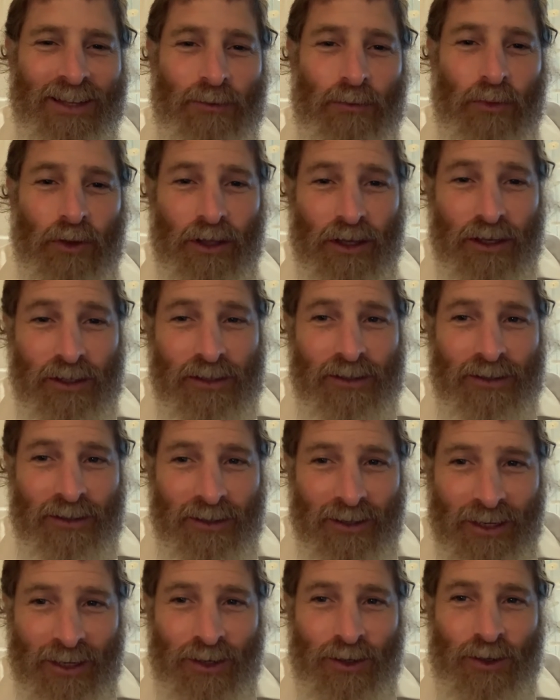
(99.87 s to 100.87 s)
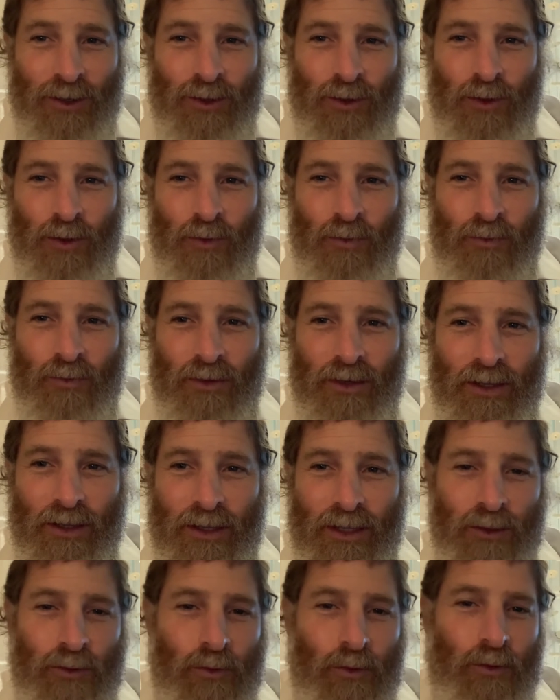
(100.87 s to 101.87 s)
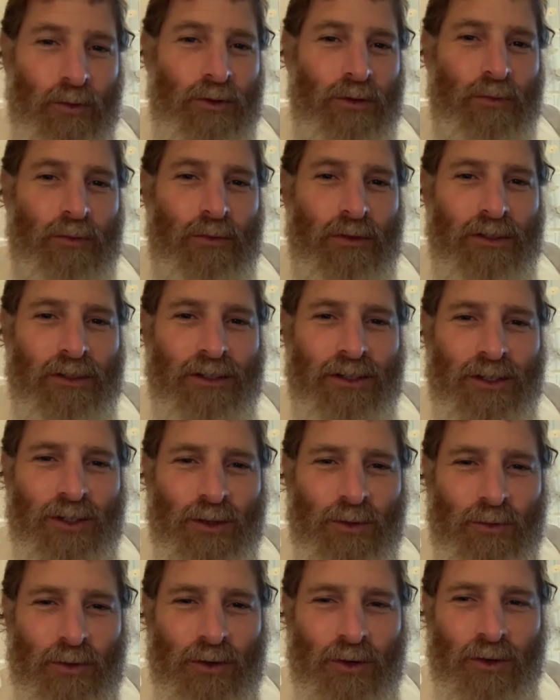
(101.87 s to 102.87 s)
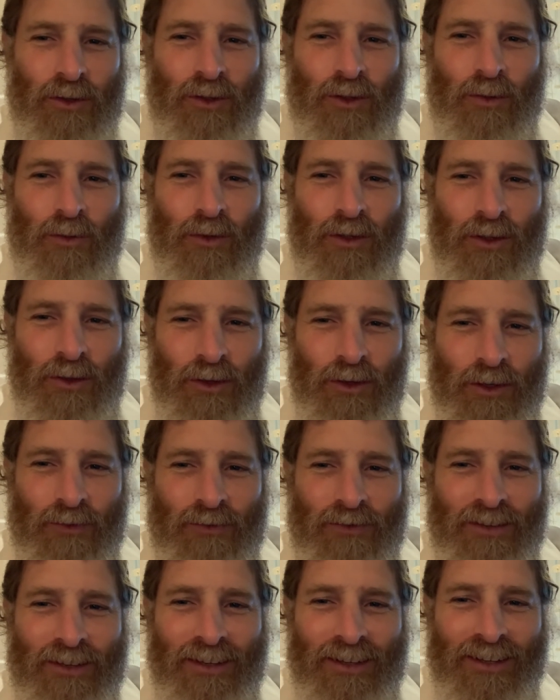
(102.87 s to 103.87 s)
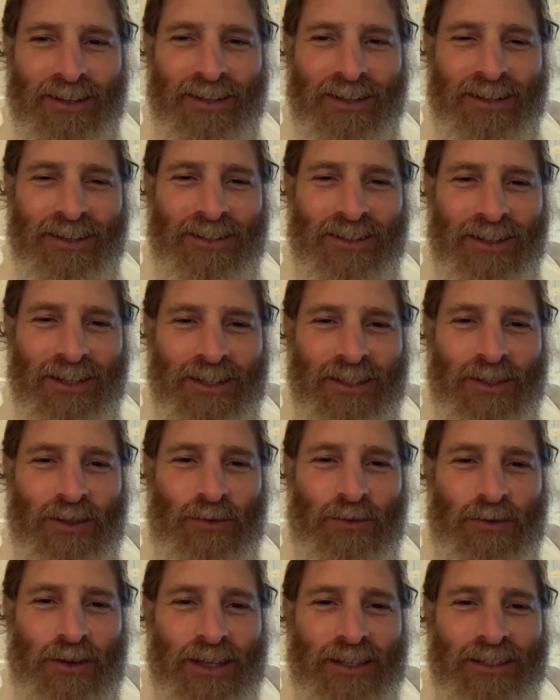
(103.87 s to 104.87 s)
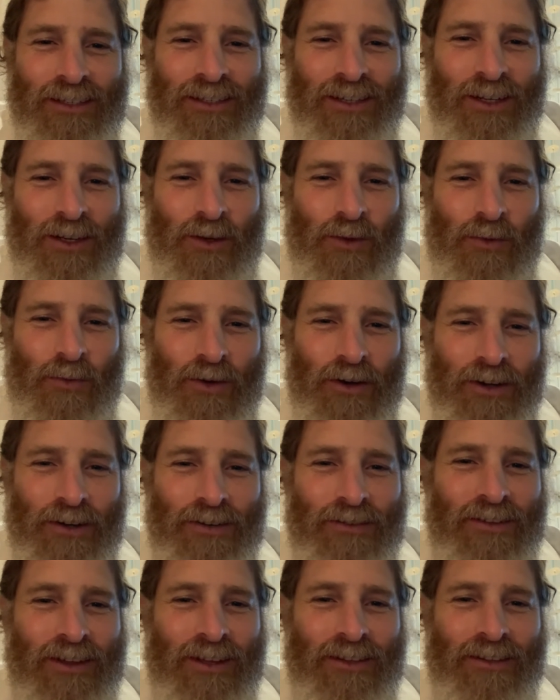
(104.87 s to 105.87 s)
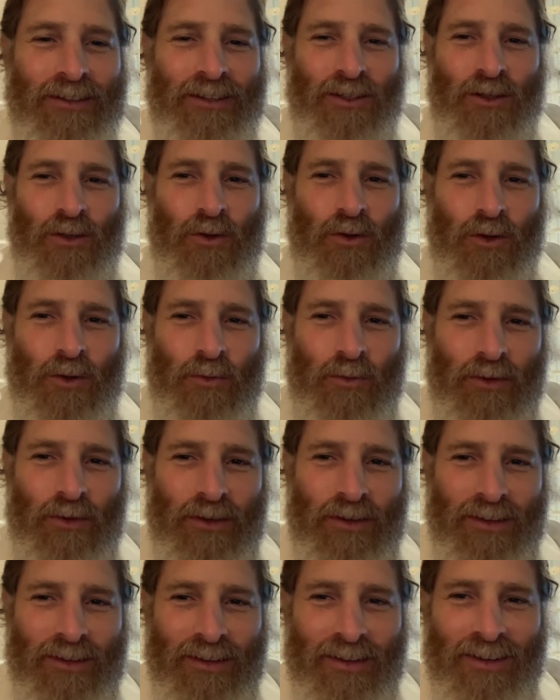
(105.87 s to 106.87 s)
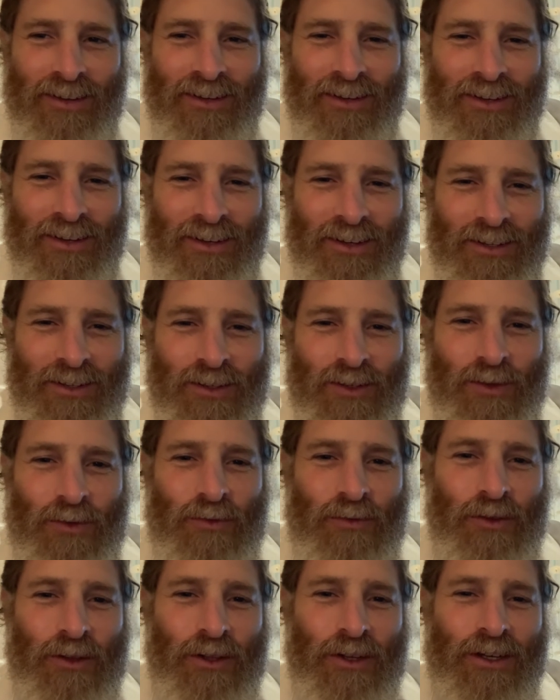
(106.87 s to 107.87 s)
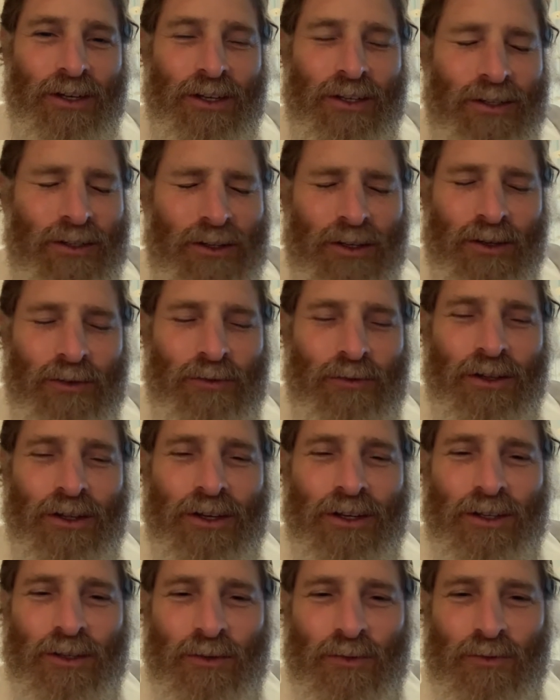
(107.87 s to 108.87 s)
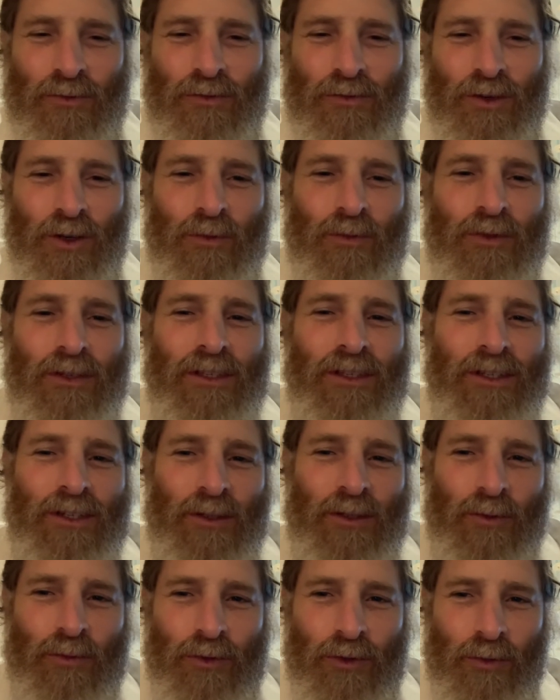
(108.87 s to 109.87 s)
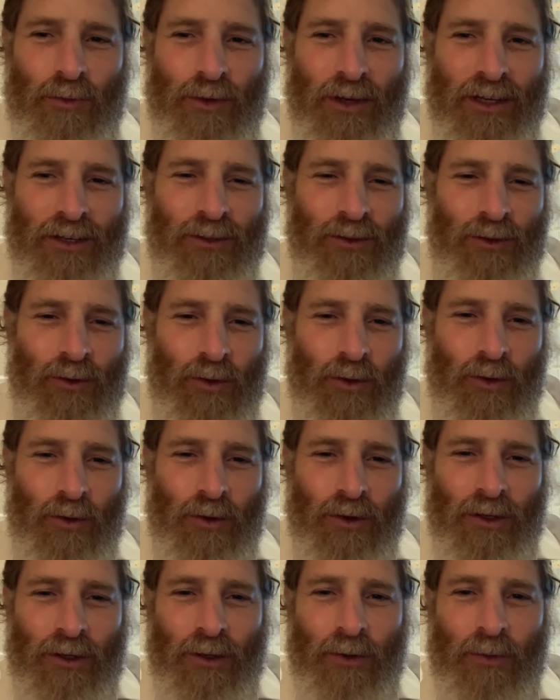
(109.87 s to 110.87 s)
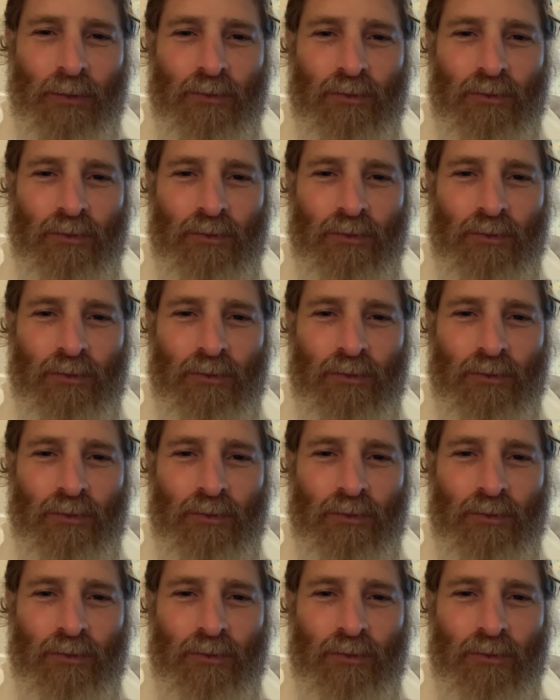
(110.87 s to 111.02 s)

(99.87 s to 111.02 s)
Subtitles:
Plus, laning too. And that's what we're, Mitzvah Hashem, going to be doing. So that's the fascinating part of that, this trip, flying from Singapore back to New York.